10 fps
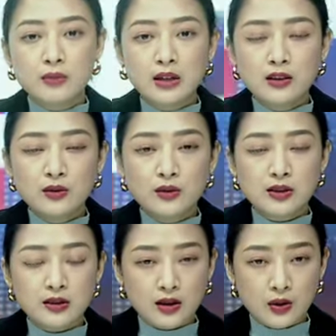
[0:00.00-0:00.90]
the money to
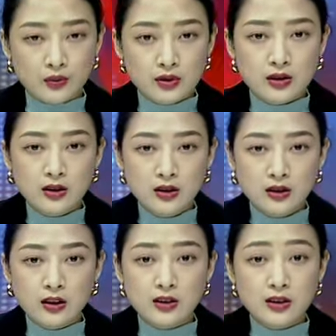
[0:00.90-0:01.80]
his account.
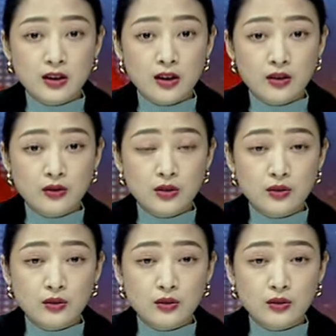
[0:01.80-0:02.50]
Kartikya agreed